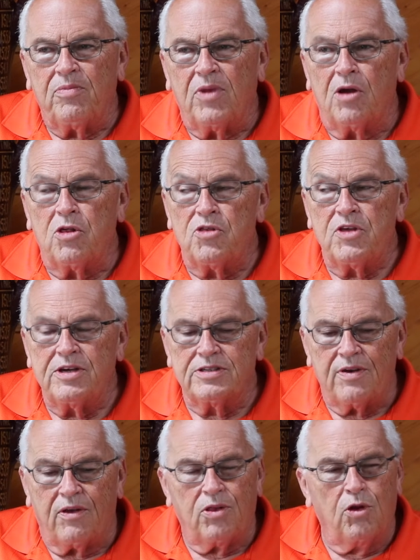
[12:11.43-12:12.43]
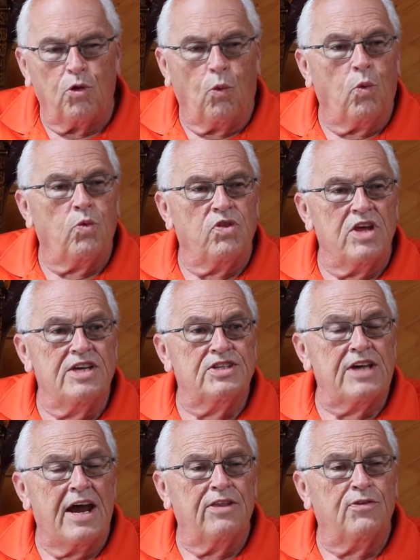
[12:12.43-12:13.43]
other things at the east
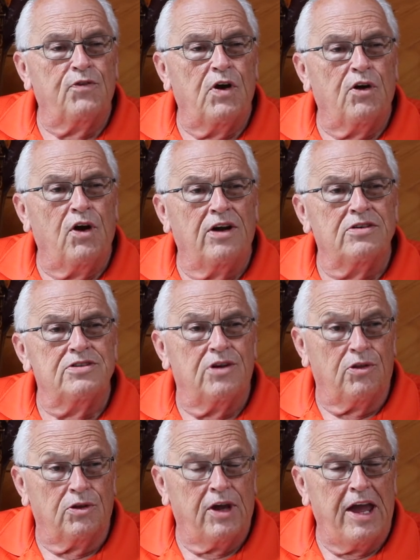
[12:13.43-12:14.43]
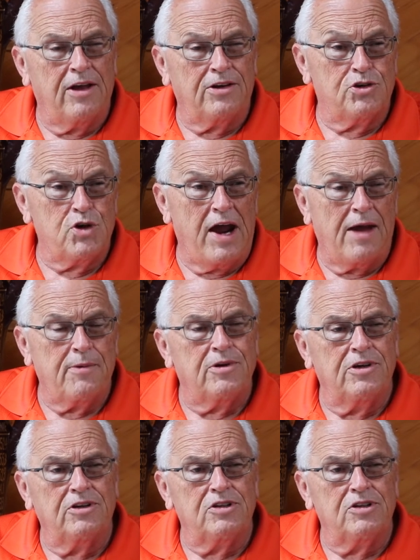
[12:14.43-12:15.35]
side of the fairgrounds, or the trap,